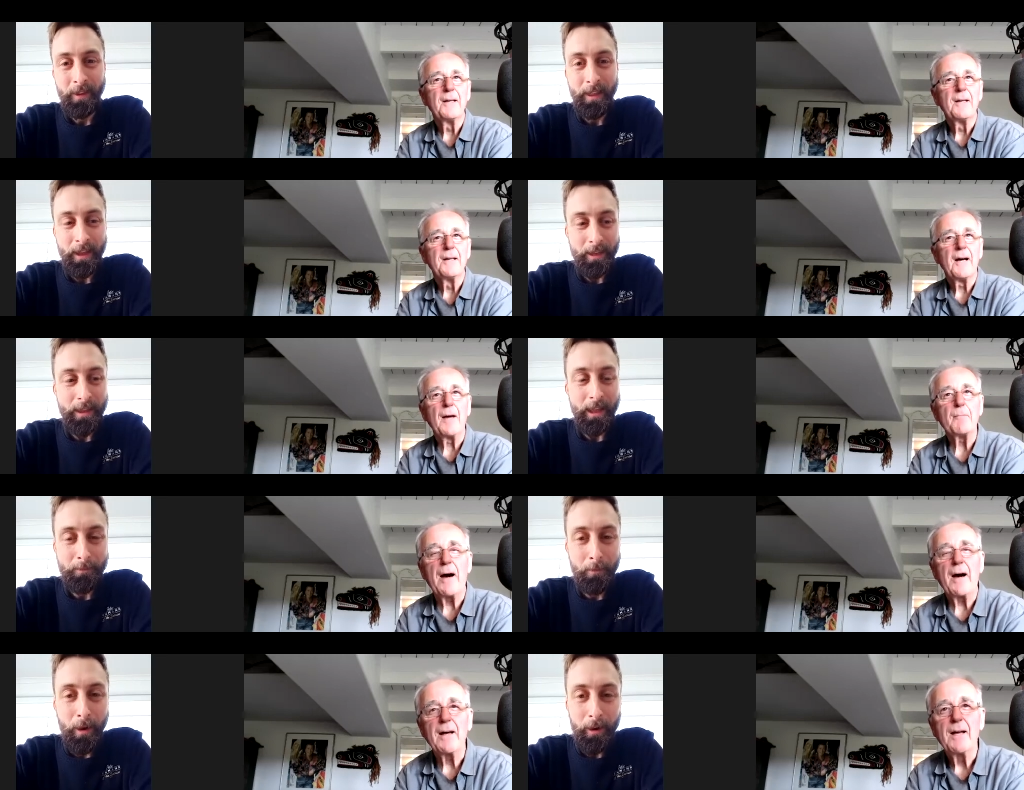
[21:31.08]
Speaker 1: so
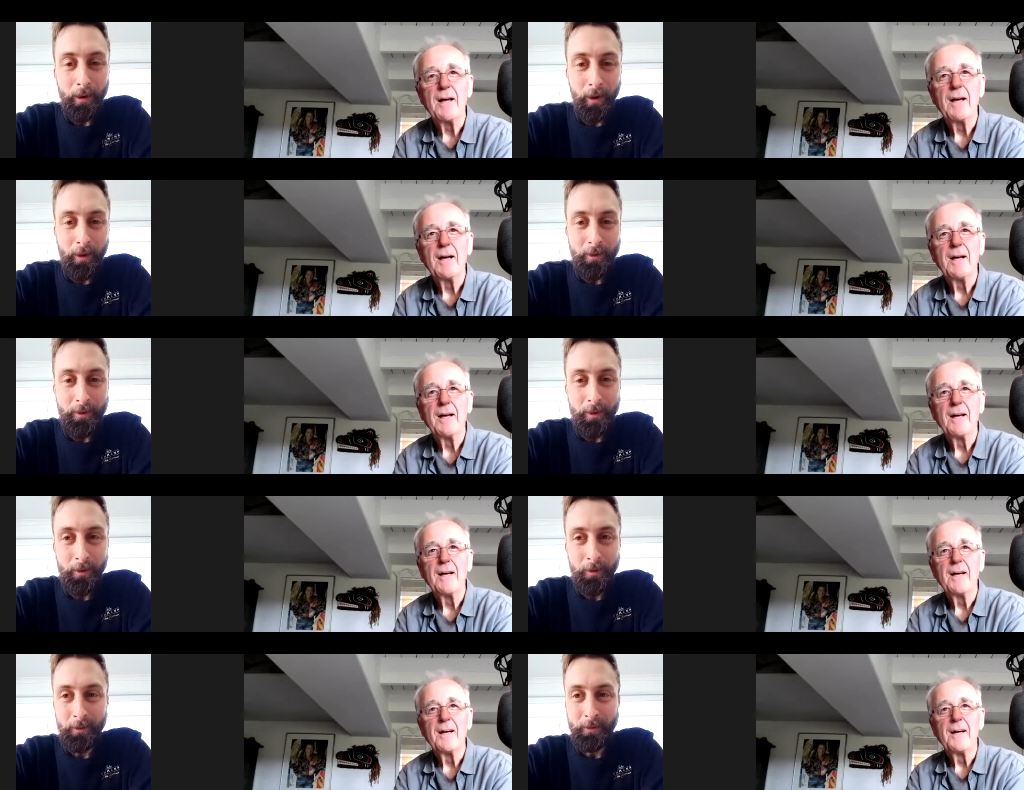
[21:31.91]
that that's my
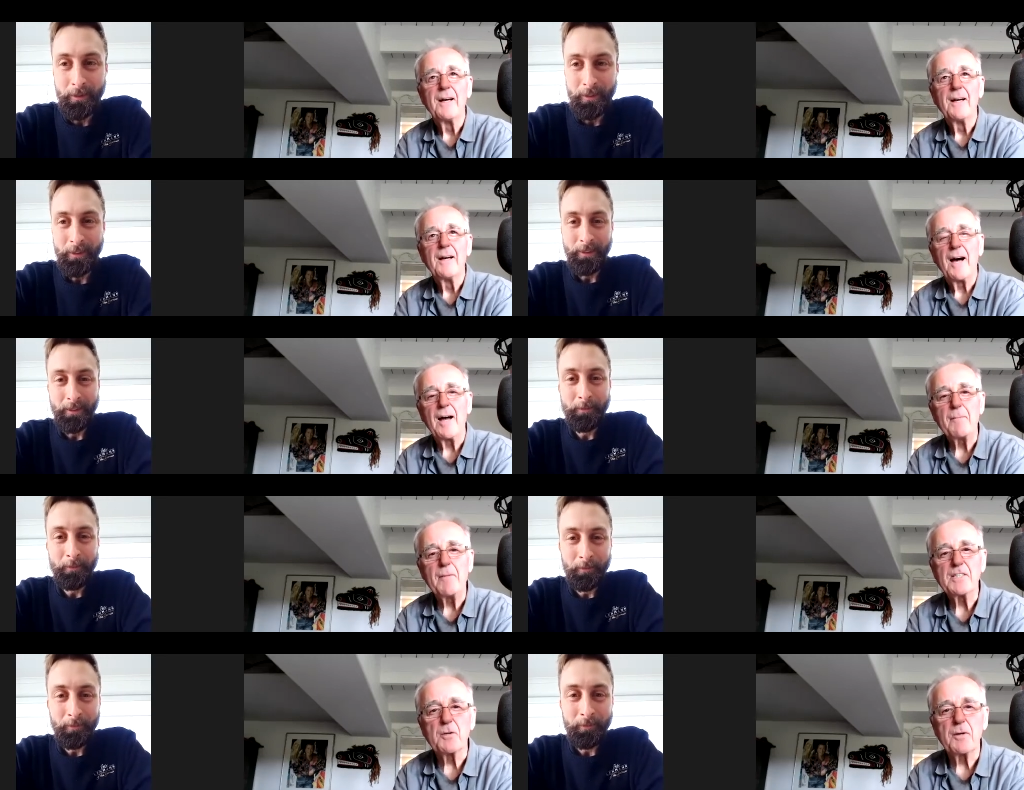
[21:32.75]
go-to.
Speaker 2: I
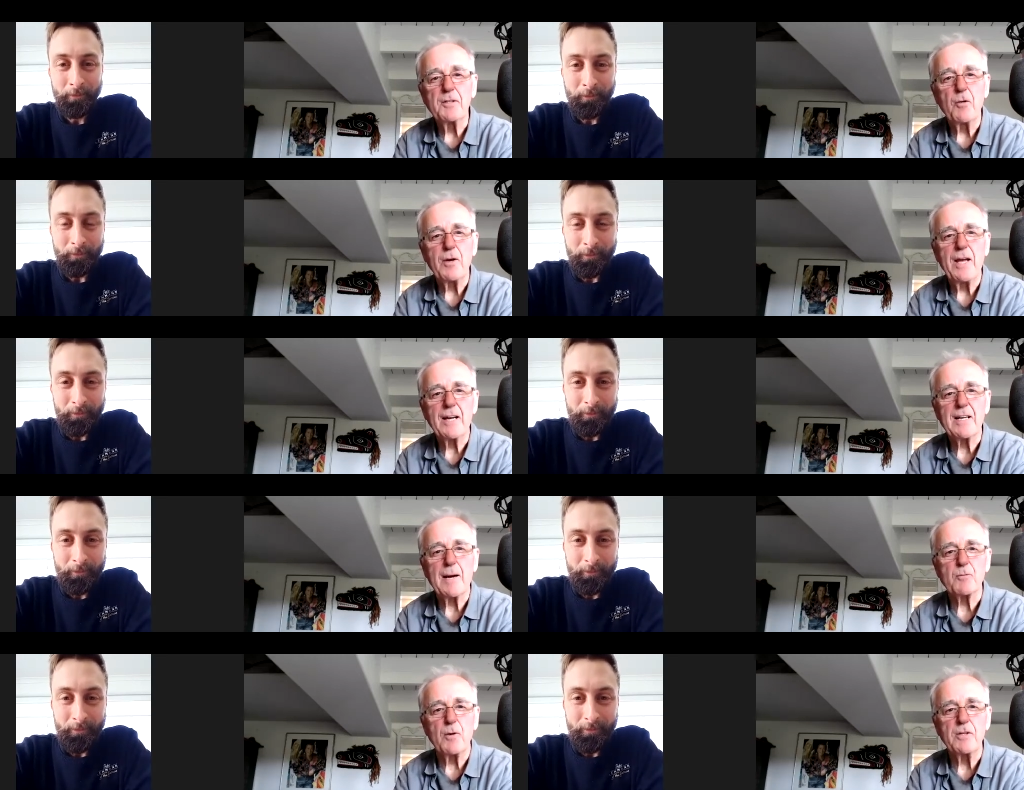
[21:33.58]
miss you
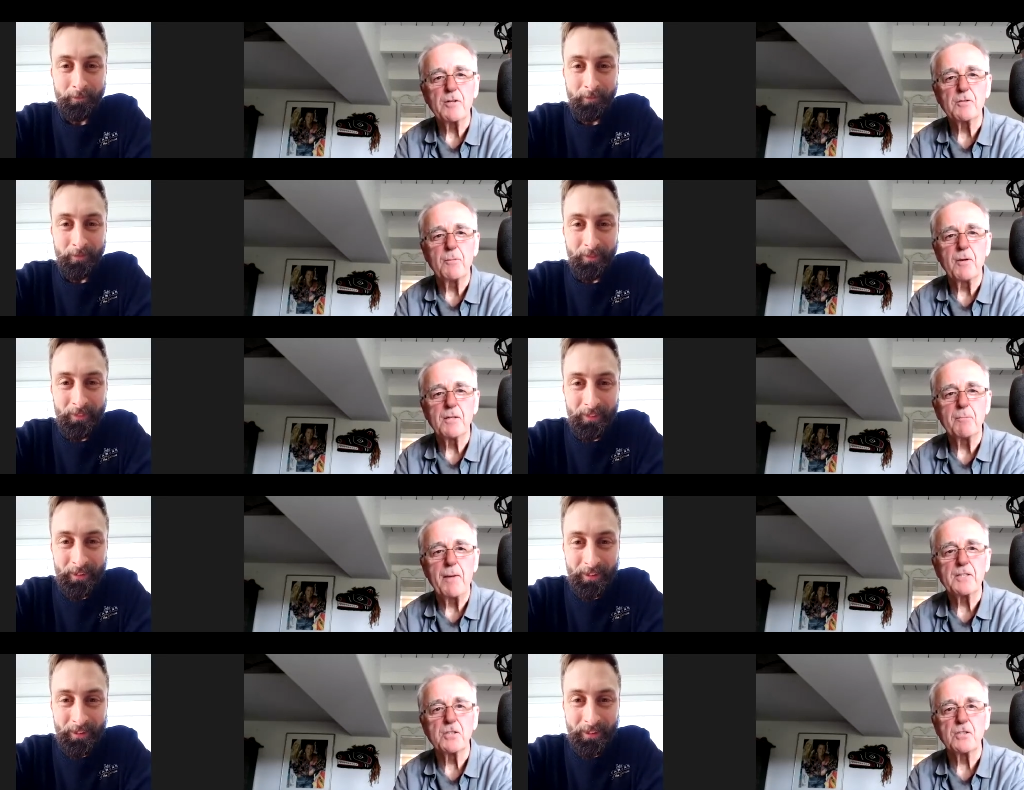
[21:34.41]
hiccup when you
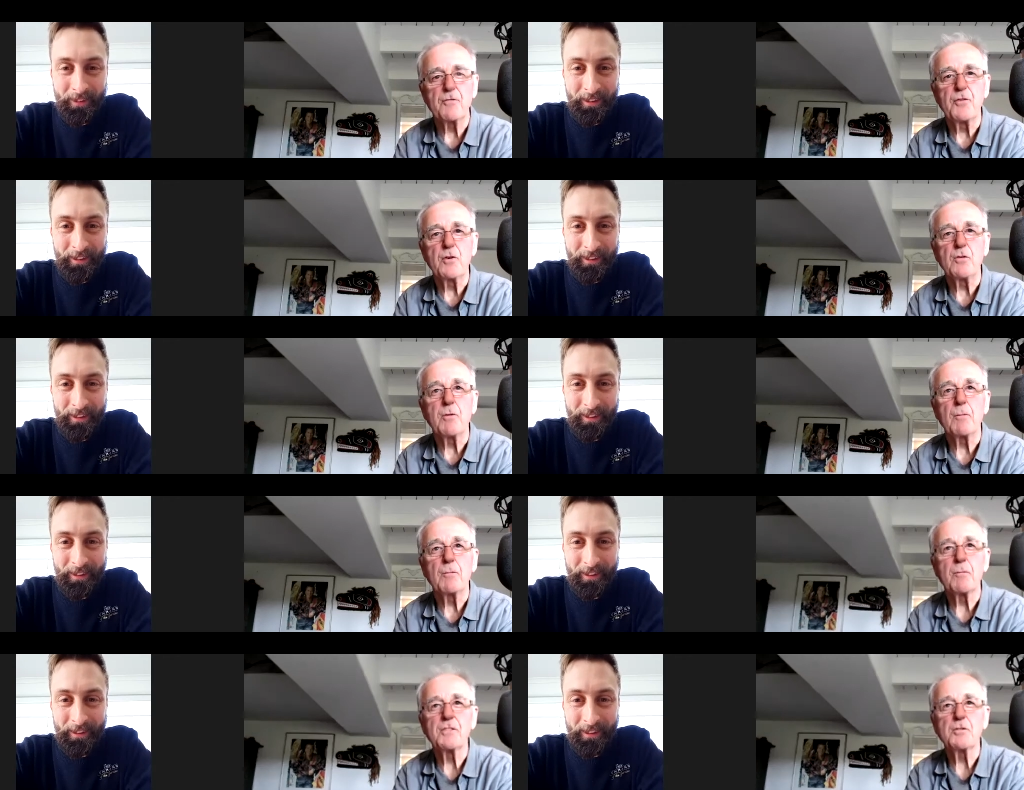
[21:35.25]
mentioned the food. What
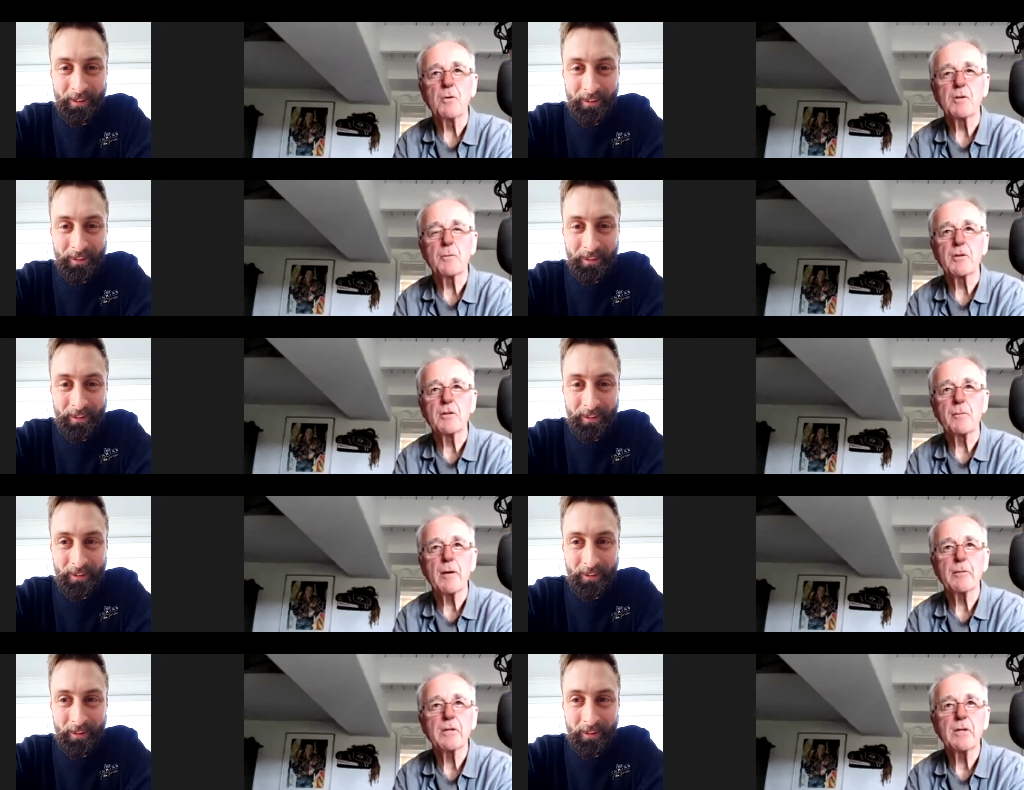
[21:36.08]
what did you want to put on the
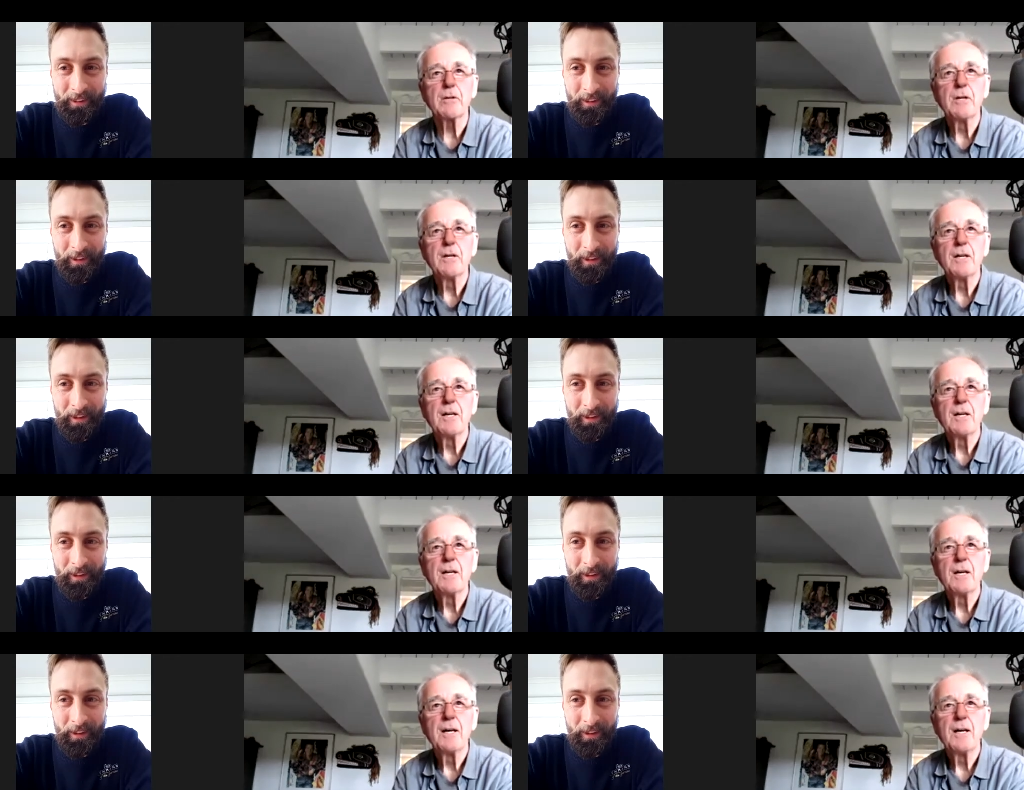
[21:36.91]
barbecue?
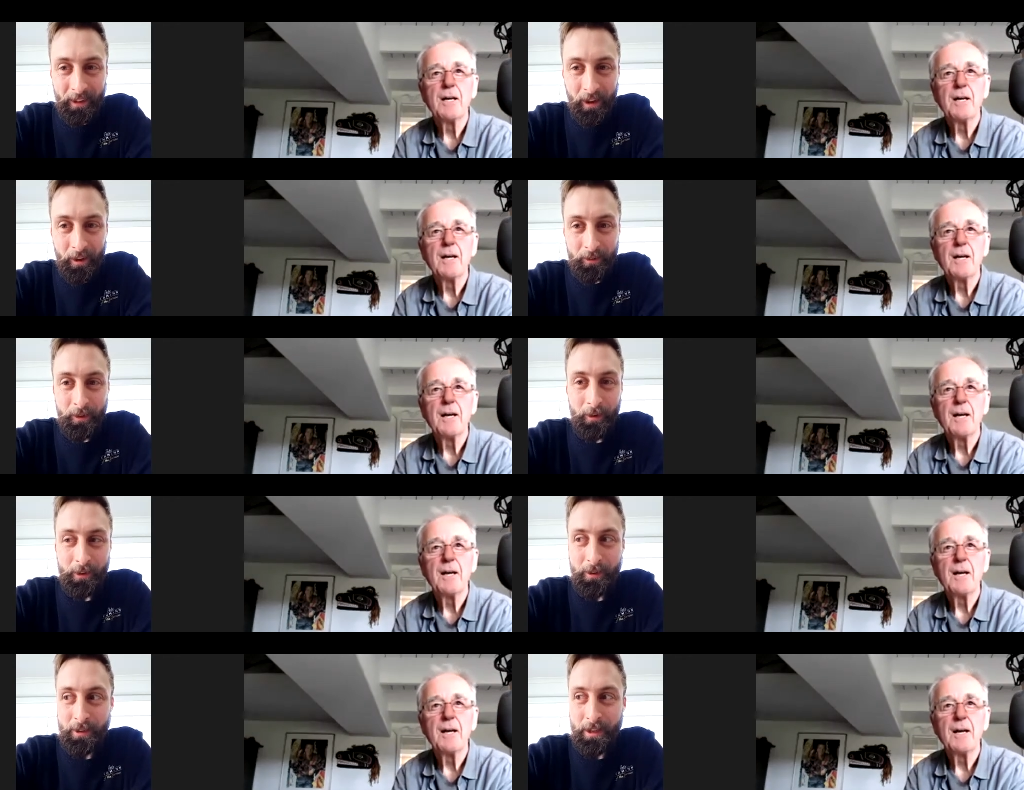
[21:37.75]
Speaker 1: Oh,
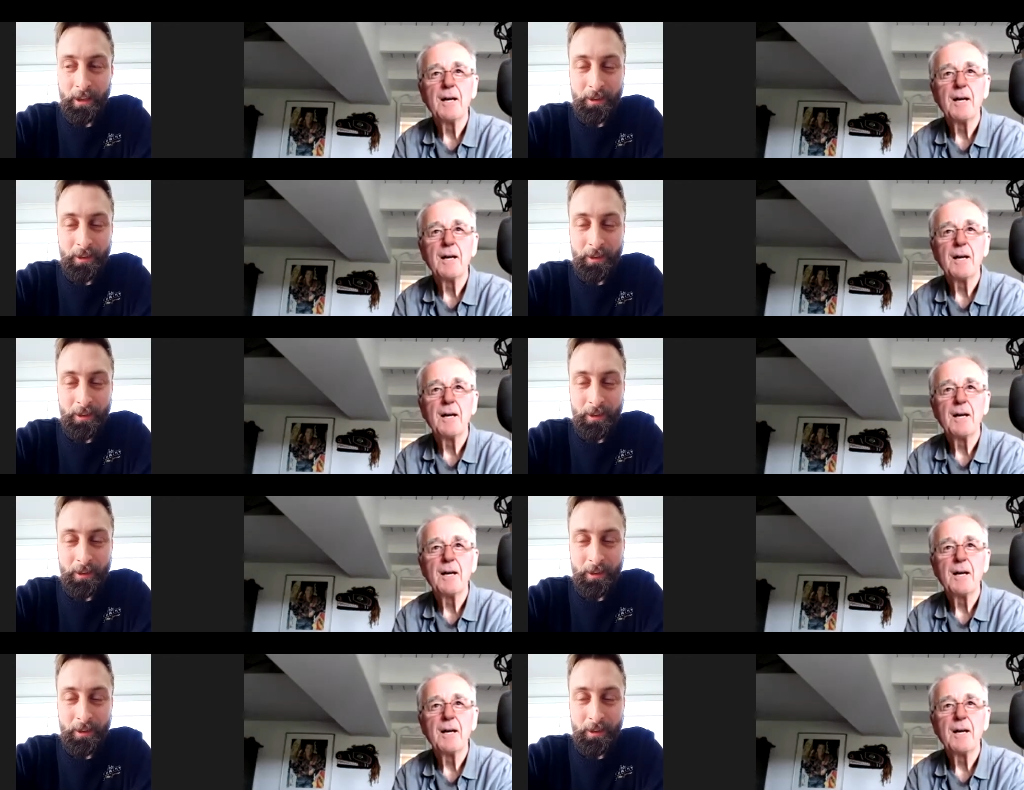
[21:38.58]
sorry, just a, a